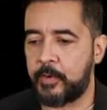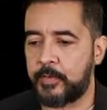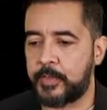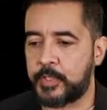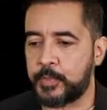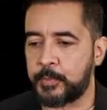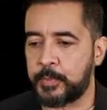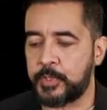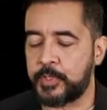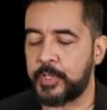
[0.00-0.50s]
of
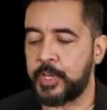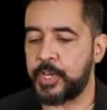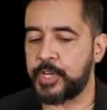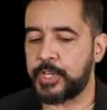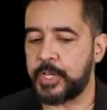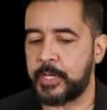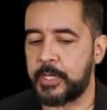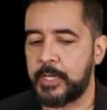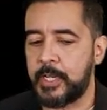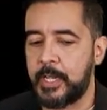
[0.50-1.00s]
its
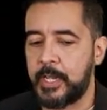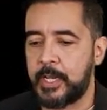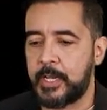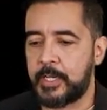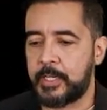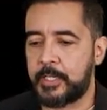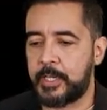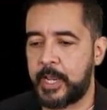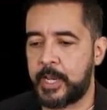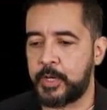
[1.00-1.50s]
position.
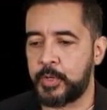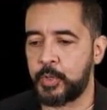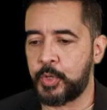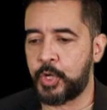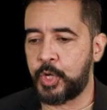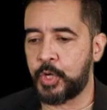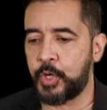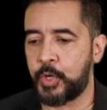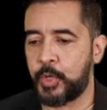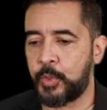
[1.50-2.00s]
Then you
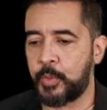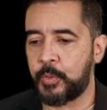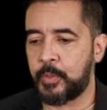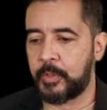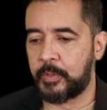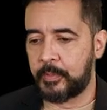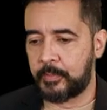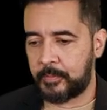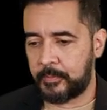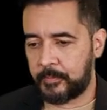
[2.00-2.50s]
go,
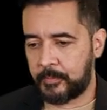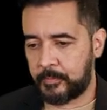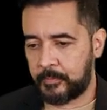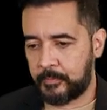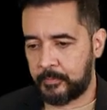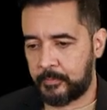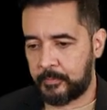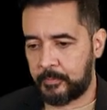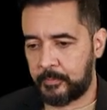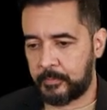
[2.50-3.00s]

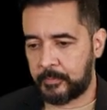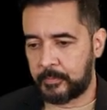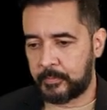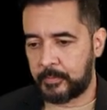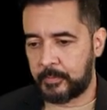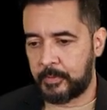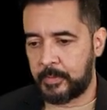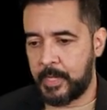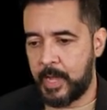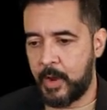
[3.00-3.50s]

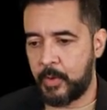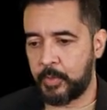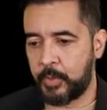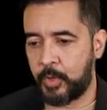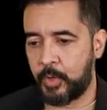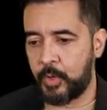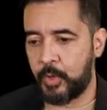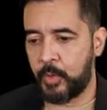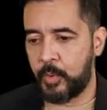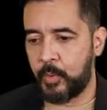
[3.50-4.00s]
now you
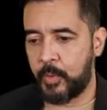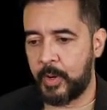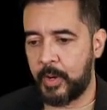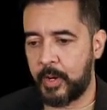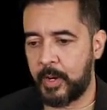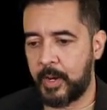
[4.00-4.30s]
go